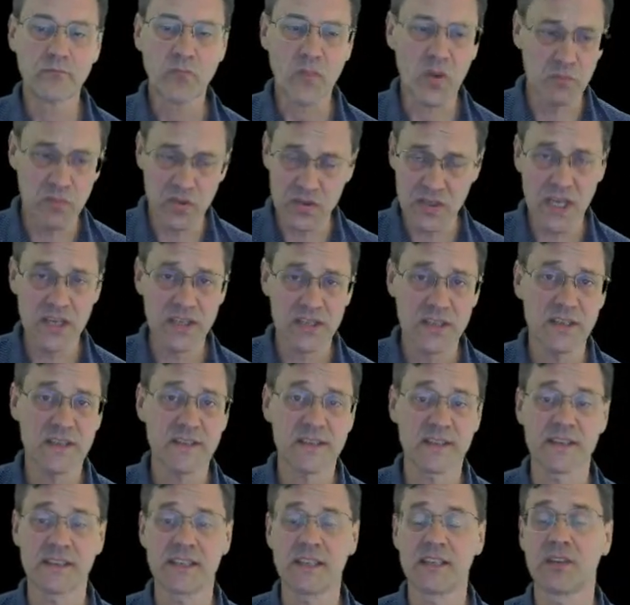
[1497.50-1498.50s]
Mutation
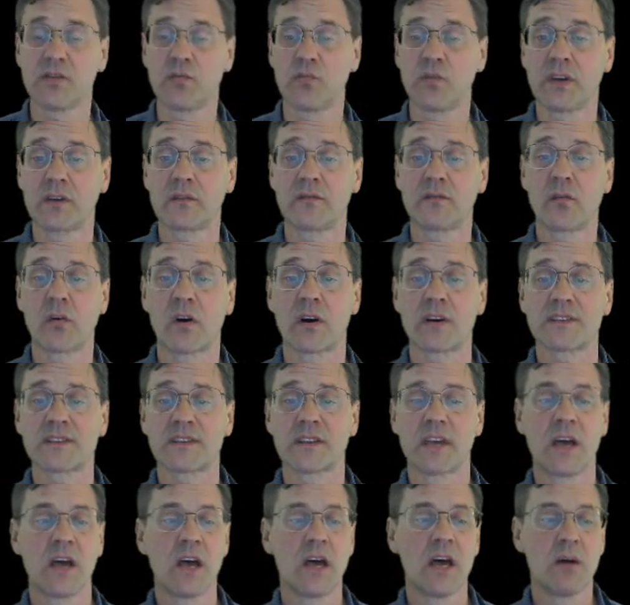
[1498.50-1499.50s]
is indeed a weak force,
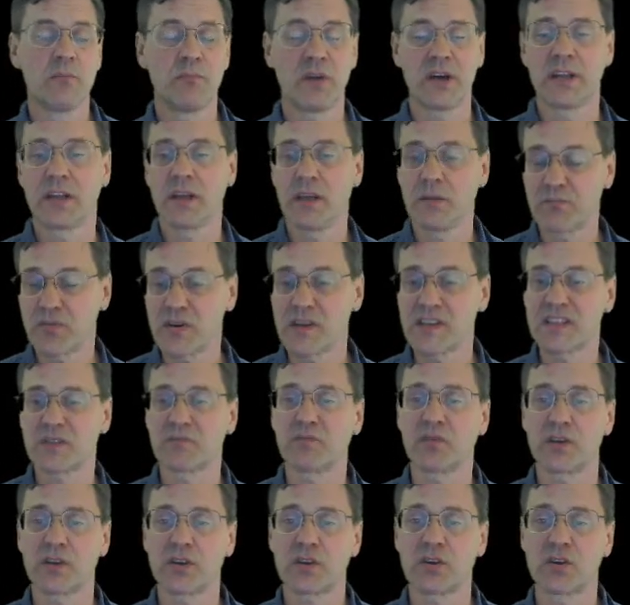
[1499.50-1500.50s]
but in
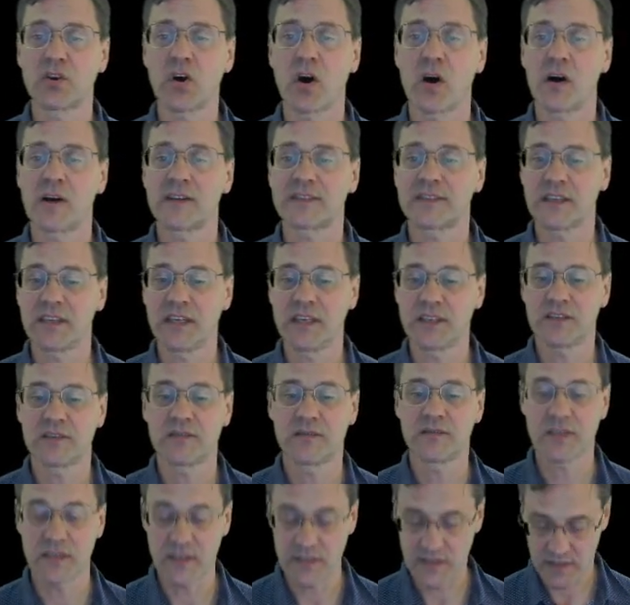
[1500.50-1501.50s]
principle it could cause each
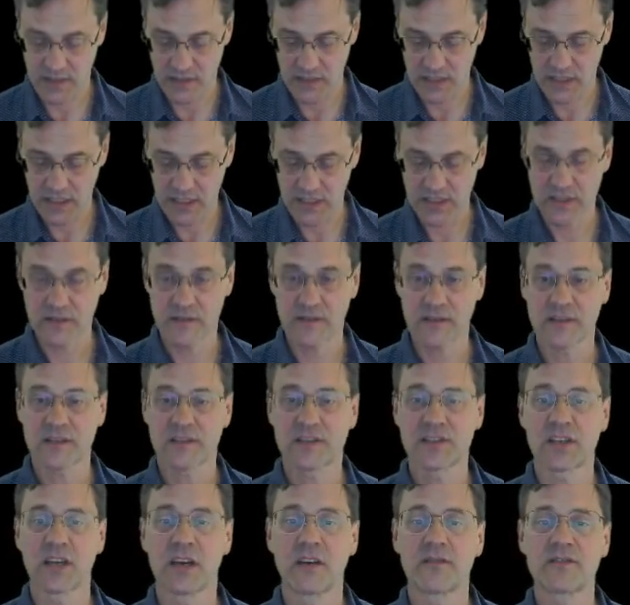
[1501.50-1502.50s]
of these
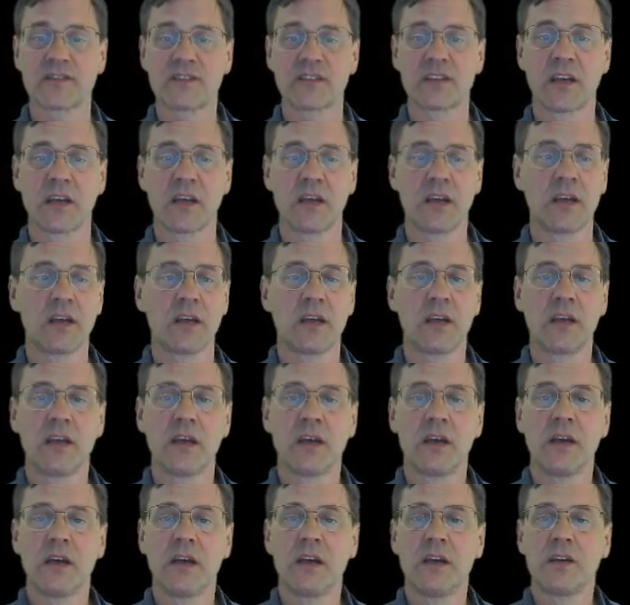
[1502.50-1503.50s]
shifts.
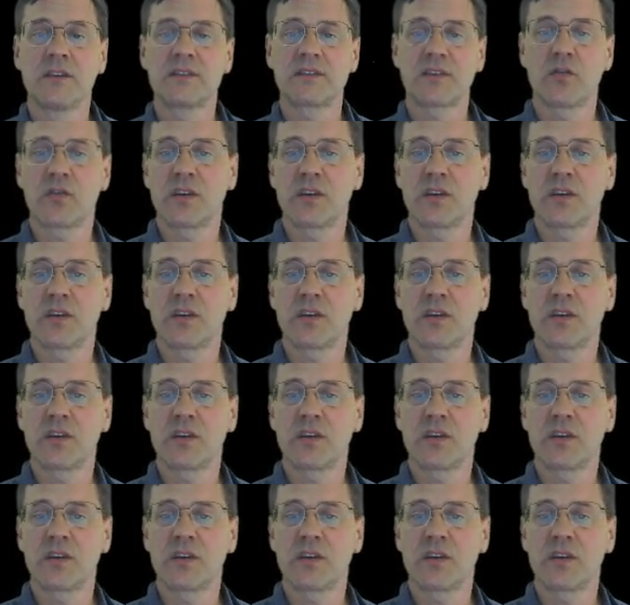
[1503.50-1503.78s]
So